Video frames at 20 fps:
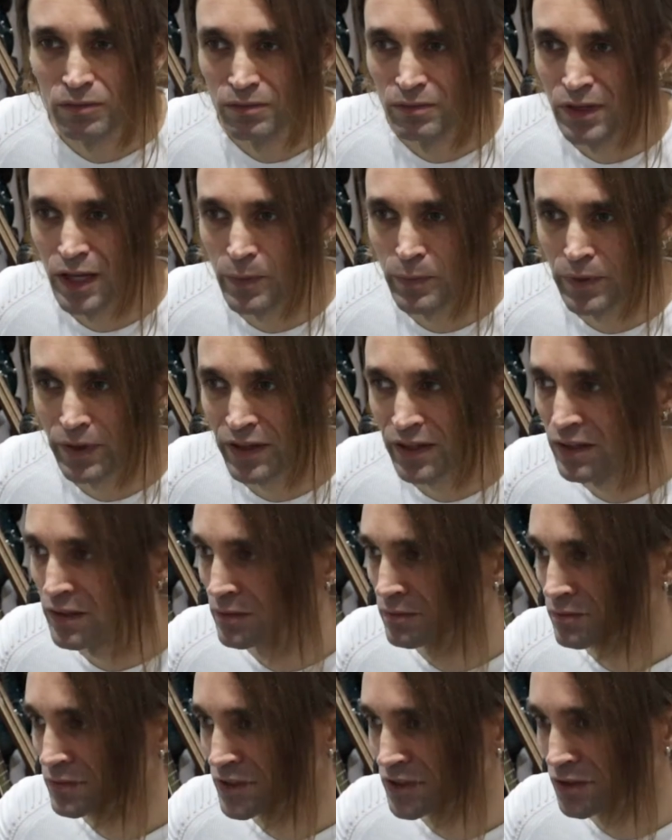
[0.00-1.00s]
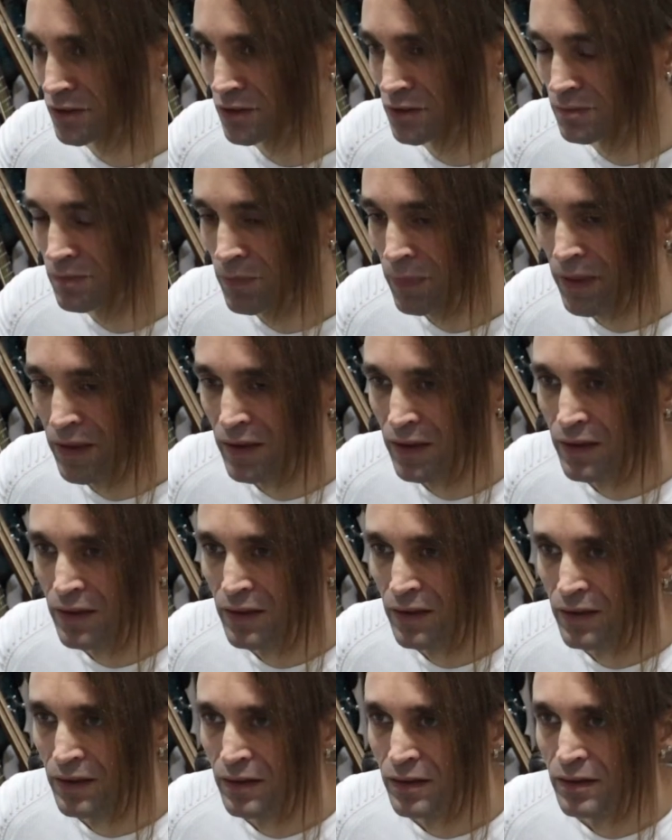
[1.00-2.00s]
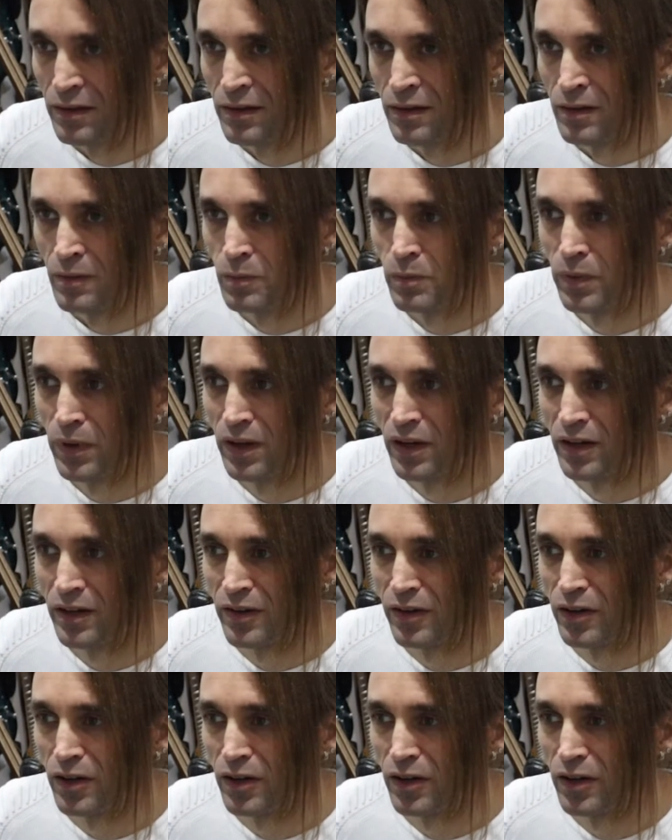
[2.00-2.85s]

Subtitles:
epic song. But